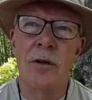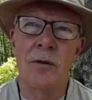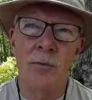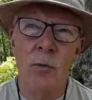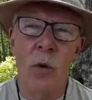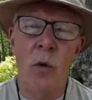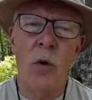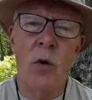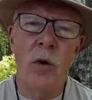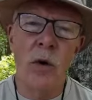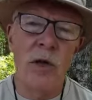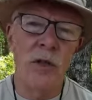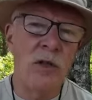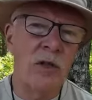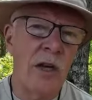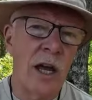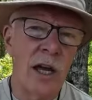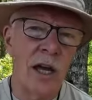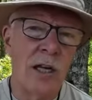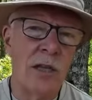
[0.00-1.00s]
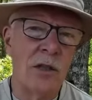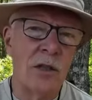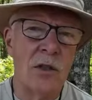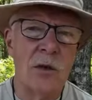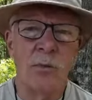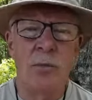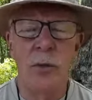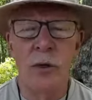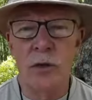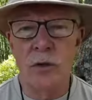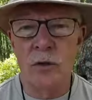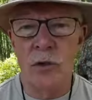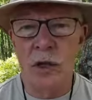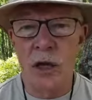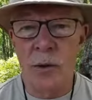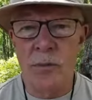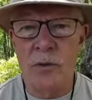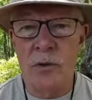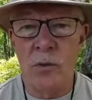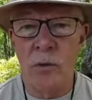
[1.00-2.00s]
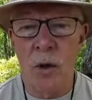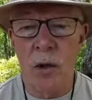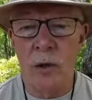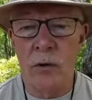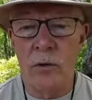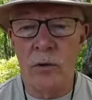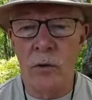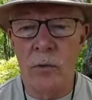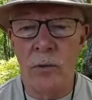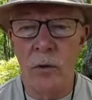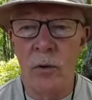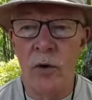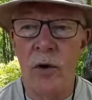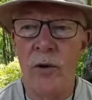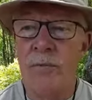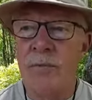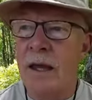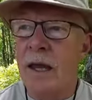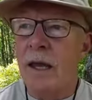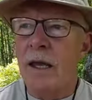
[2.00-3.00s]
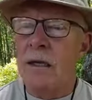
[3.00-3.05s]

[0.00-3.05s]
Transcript: more seconds to bring two cups of water to a boil?